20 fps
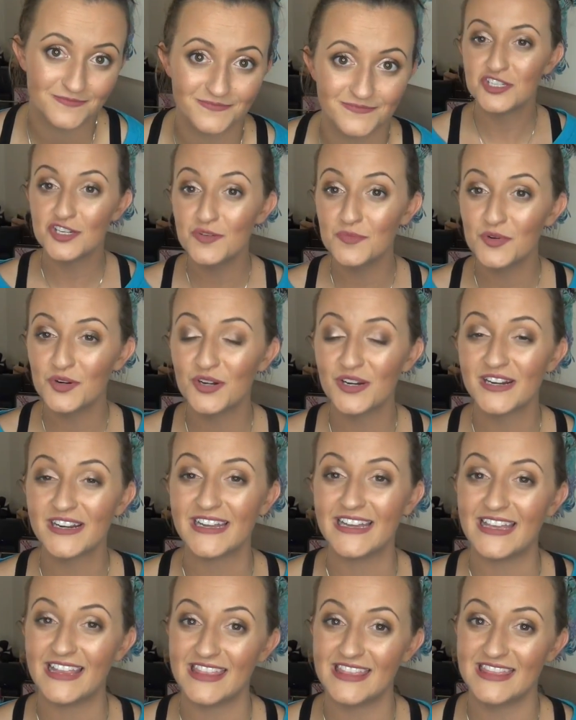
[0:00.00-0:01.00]
Two more
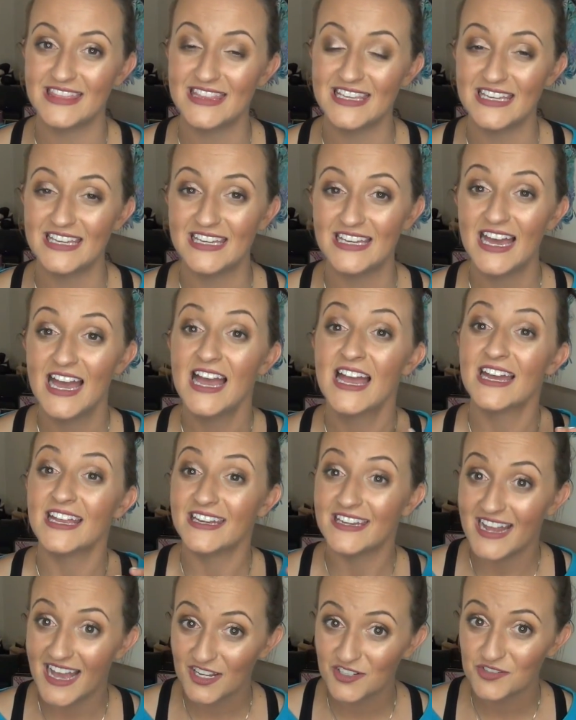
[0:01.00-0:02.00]
in the
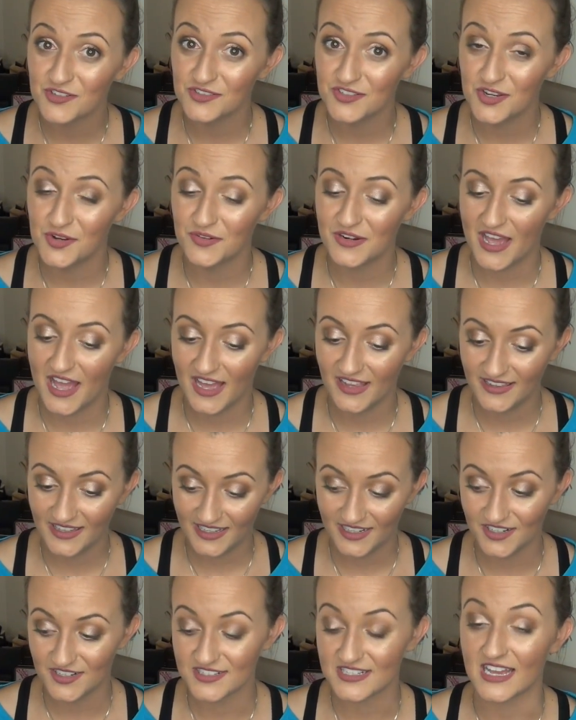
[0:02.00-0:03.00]
natural tone
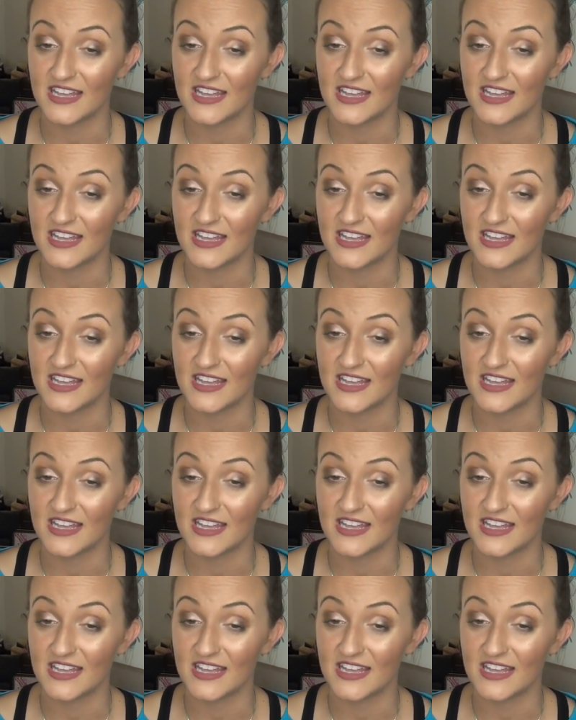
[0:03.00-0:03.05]
highlighters